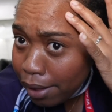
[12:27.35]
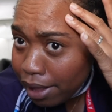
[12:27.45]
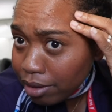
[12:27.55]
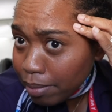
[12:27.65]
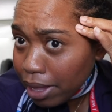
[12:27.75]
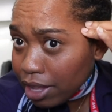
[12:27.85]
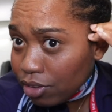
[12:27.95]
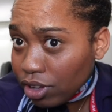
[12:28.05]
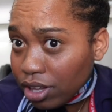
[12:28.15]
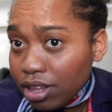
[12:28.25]
Guys, my
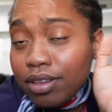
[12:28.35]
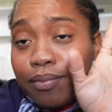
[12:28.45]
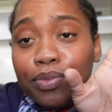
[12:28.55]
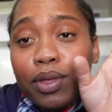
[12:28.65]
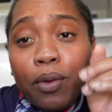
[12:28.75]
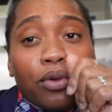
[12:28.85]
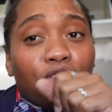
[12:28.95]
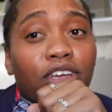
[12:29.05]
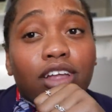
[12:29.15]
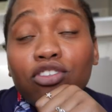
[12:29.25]
edges. We
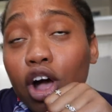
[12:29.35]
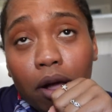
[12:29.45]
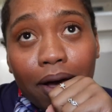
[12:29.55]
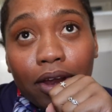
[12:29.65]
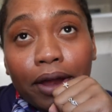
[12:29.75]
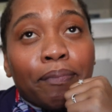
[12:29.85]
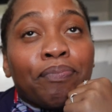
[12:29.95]
shouldn't talk about it.